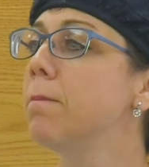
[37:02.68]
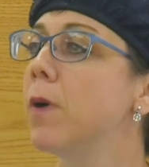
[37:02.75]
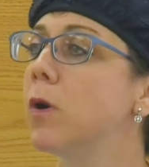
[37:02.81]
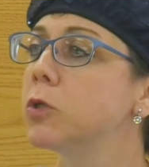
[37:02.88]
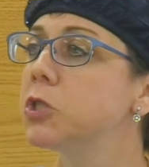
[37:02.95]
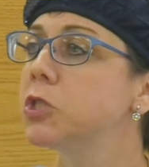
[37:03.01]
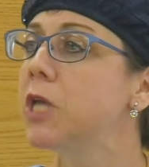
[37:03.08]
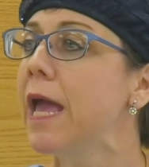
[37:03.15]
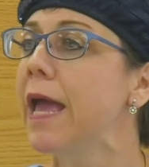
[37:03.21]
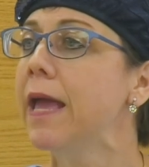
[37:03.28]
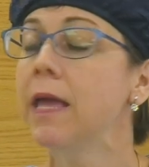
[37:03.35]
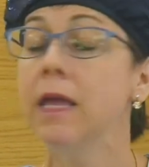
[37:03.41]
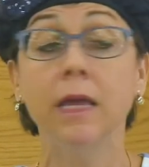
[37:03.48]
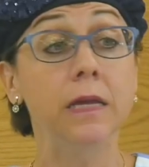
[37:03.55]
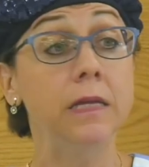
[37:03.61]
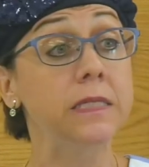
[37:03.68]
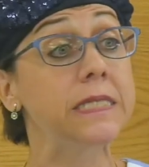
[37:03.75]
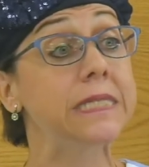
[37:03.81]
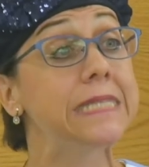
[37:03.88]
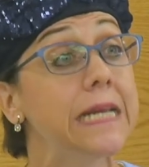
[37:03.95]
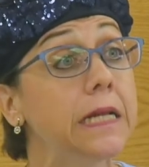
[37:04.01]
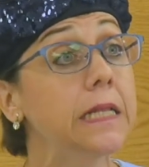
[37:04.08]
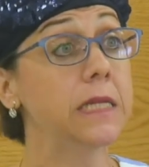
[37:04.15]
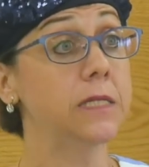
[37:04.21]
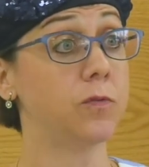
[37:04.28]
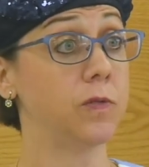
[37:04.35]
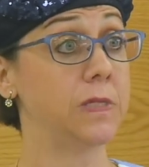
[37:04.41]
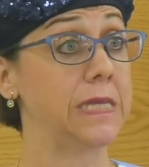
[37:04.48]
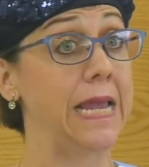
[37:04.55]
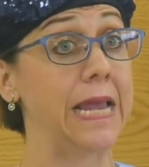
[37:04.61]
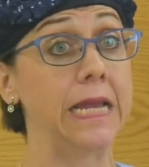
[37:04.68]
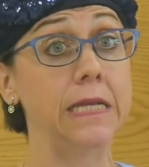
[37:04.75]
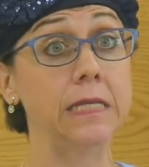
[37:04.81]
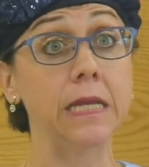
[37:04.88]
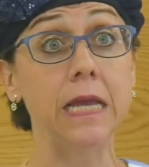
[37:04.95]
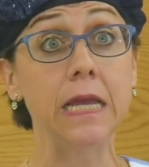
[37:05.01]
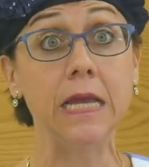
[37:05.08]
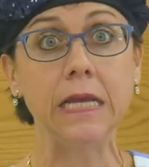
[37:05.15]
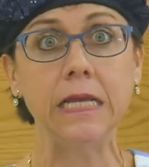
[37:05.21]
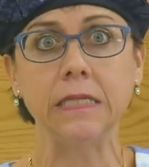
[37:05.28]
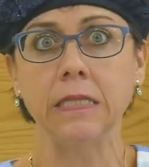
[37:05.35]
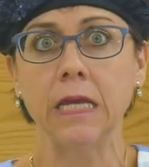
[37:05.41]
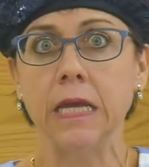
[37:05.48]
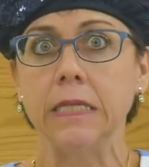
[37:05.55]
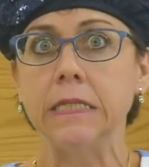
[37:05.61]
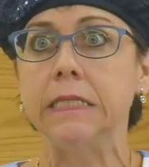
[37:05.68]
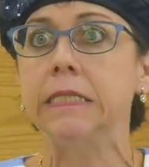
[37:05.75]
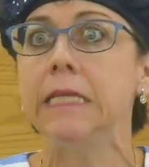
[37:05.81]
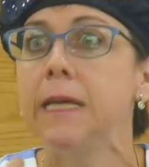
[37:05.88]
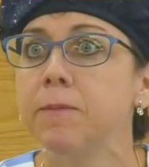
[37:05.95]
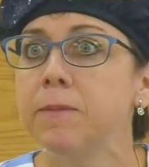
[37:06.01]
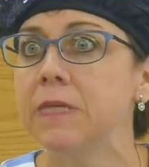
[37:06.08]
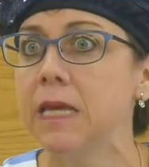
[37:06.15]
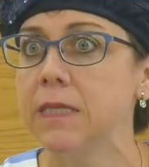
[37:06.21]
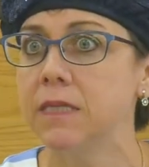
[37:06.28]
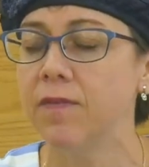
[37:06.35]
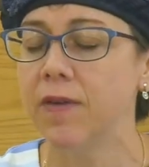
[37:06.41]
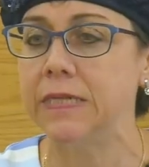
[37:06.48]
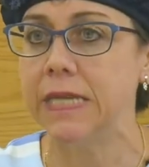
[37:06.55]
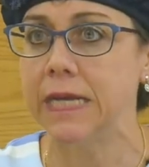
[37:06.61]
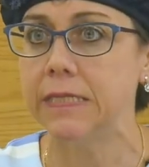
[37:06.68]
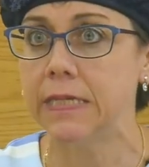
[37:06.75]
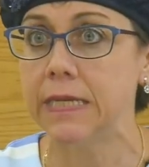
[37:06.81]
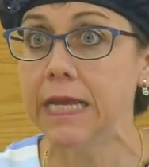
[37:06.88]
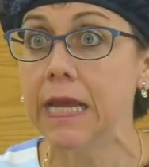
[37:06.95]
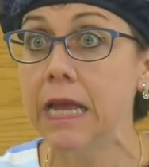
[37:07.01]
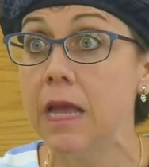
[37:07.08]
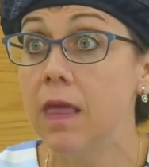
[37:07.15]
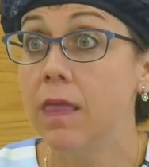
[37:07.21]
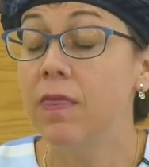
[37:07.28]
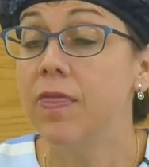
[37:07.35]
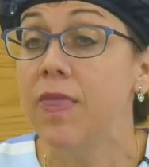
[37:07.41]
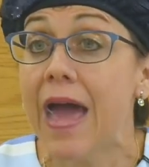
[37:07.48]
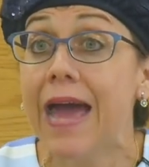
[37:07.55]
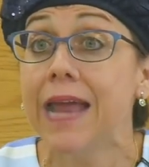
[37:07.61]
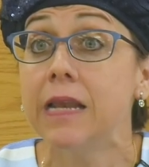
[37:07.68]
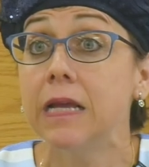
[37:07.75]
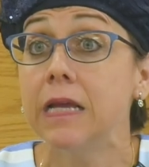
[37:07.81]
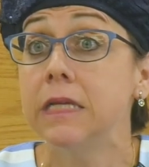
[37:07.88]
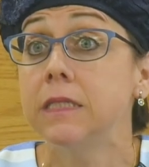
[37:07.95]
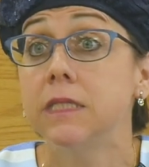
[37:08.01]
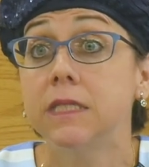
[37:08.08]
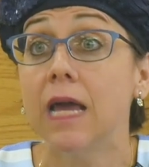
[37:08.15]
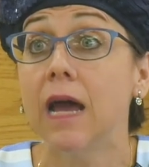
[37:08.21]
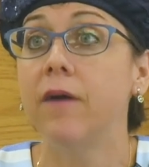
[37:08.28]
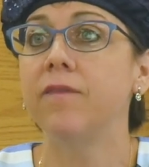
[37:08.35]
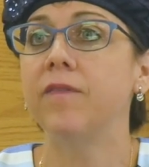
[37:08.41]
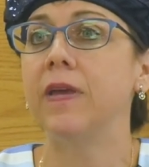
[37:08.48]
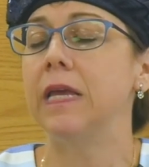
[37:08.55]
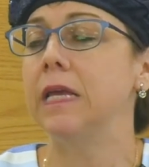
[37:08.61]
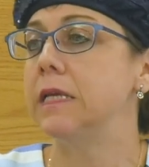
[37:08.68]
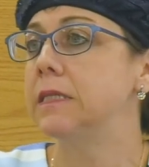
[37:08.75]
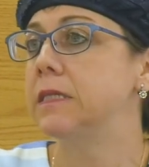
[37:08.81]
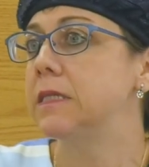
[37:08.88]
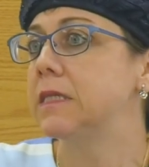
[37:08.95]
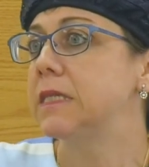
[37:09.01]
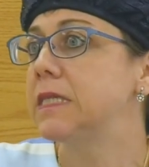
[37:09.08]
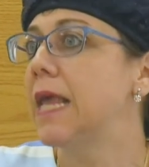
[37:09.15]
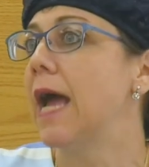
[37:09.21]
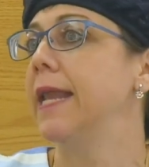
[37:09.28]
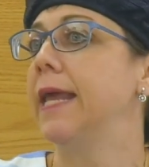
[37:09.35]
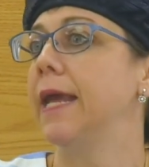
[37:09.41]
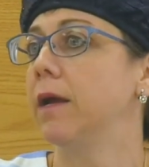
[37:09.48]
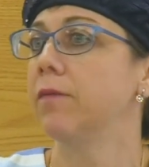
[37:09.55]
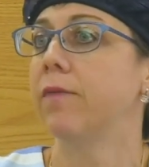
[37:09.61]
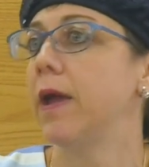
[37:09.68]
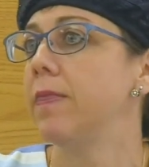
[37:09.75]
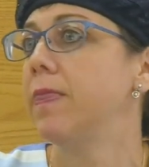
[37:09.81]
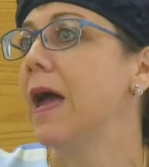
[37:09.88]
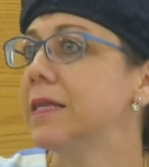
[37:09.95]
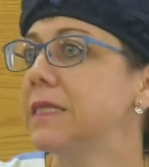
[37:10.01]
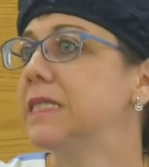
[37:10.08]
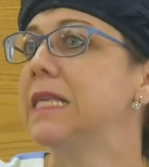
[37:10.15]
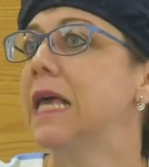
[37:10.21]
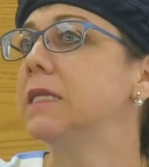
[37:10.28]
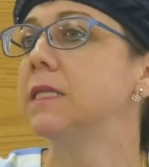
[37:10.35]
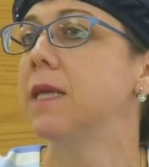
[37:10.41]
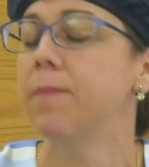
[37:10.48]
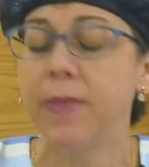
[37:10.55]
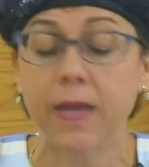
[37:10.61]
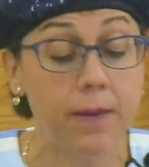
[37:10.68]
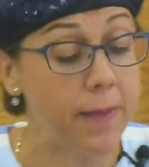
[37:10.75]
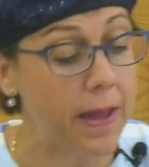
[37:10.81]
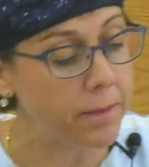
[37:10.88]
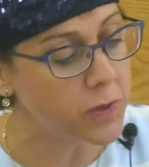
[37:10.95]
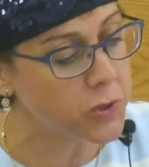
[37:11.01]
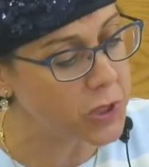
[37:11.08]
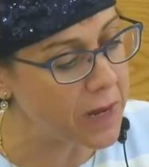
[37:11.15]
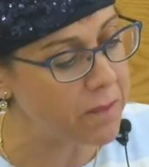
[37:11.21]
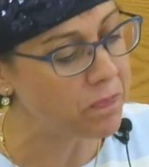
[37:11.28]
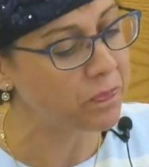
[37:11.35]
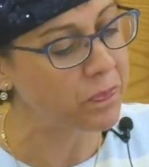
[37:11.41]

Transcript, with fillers: Moshe still has retained his deep sense of identity. That itself is stunning, right? That says something about Moshe.